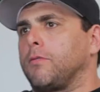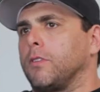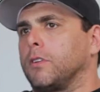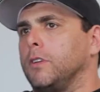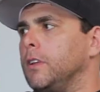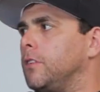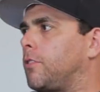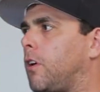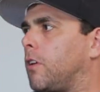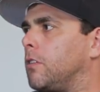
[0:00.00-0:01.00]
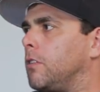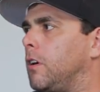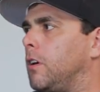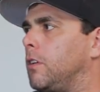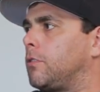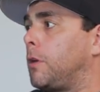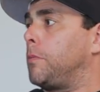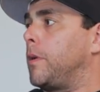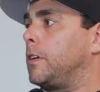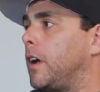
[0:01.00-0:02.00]
for the clean and jerk
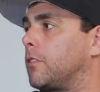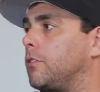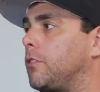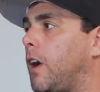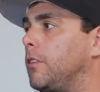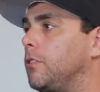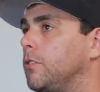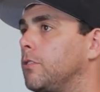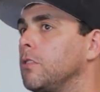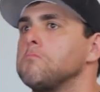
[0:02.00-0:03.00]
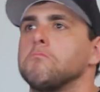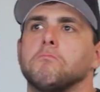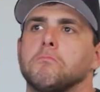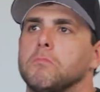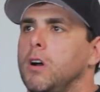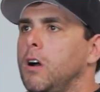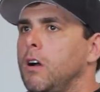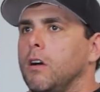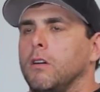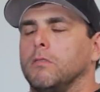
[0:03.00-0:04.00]
supplemental exercises,
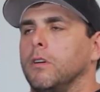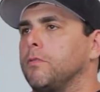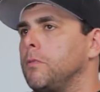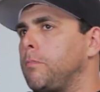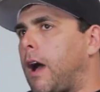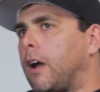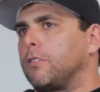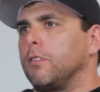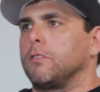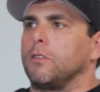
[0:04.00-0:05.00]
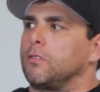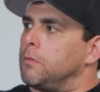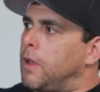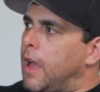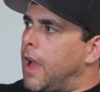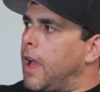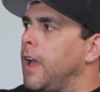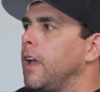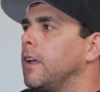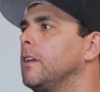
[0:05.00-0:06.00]
lifts from boxes, lifts from the
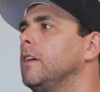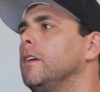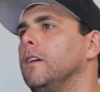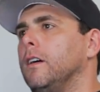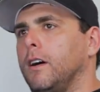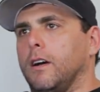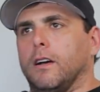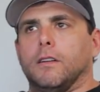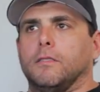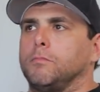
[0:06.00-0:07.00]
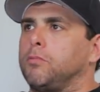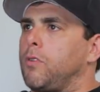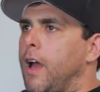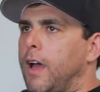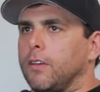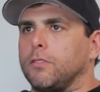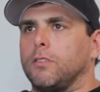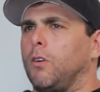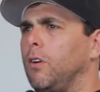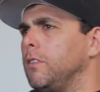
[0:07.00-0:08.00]
hang, press,
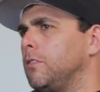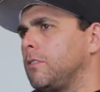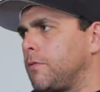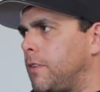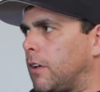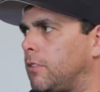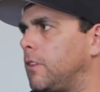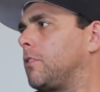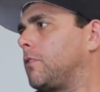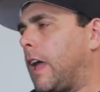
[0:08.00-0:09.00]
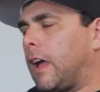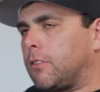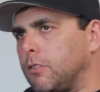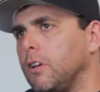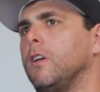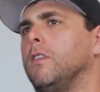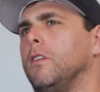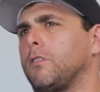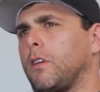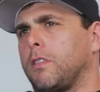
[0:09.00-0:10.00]
and all these different exercises. And the snatch
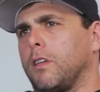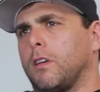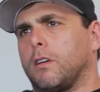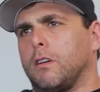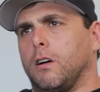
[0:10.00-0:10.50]
is, I think,